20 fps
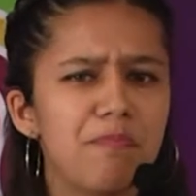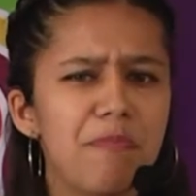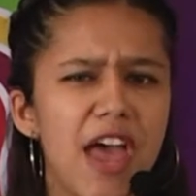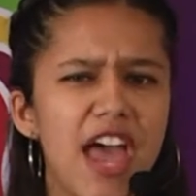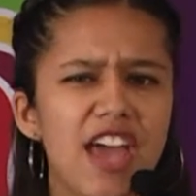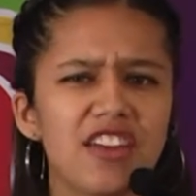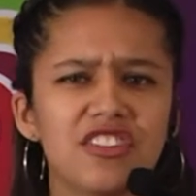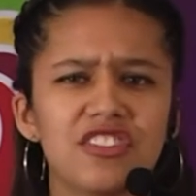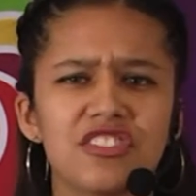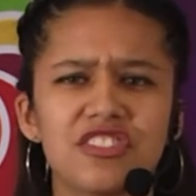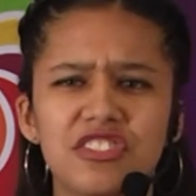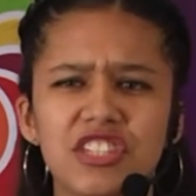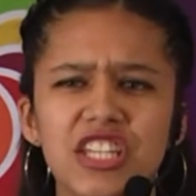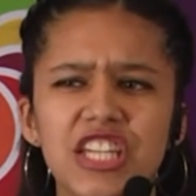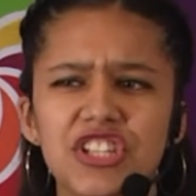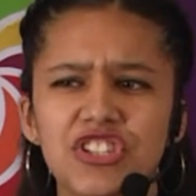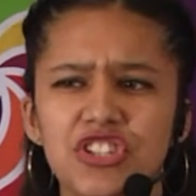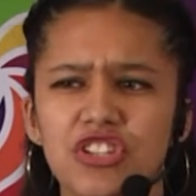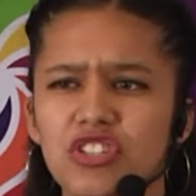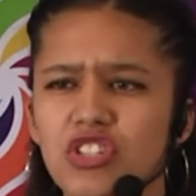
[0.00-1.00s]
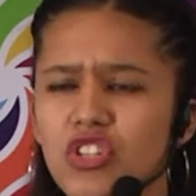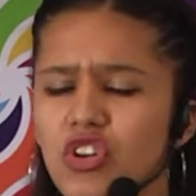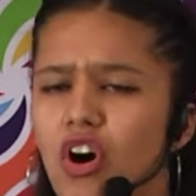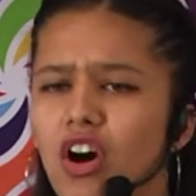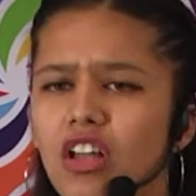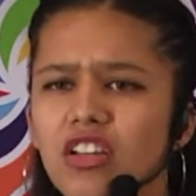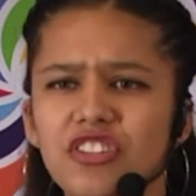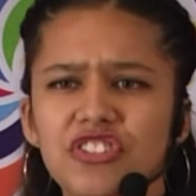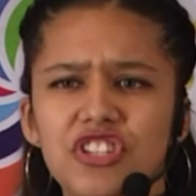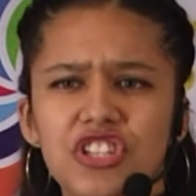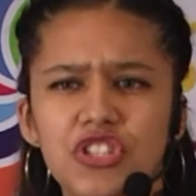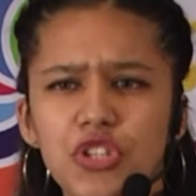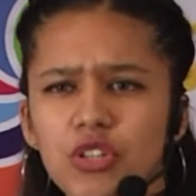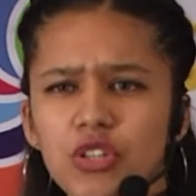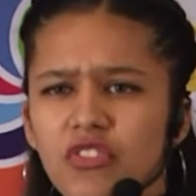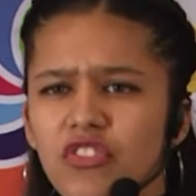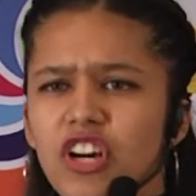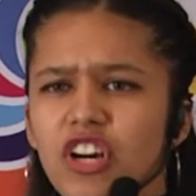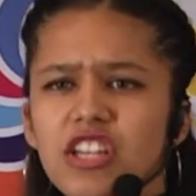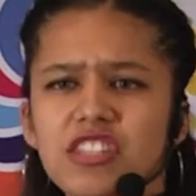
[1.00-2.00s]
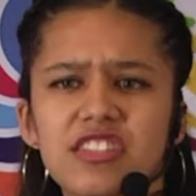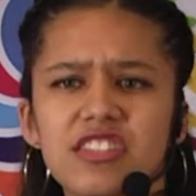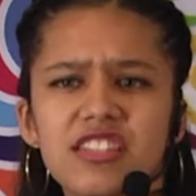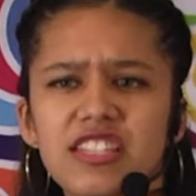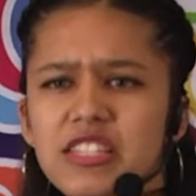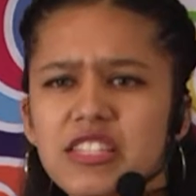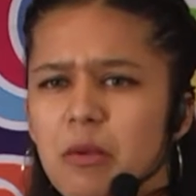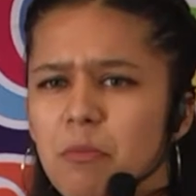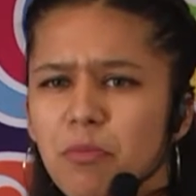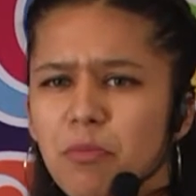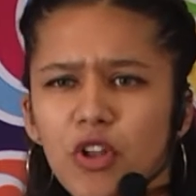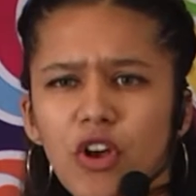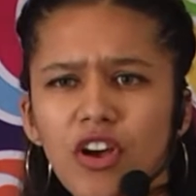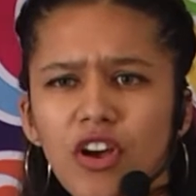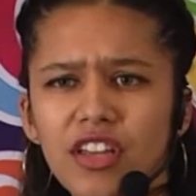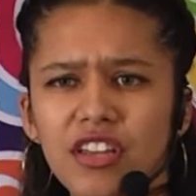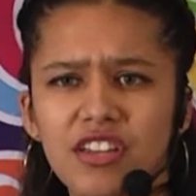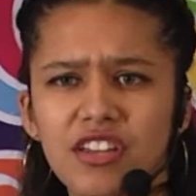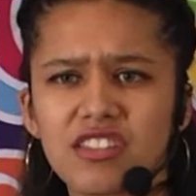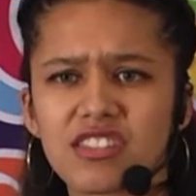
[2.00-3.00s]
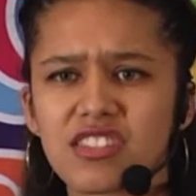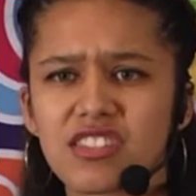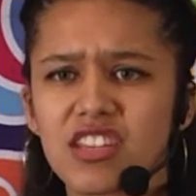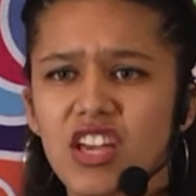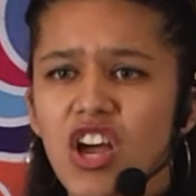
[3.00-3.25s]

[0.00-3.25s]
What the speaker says: parents, teachers, colleges, universities, employers,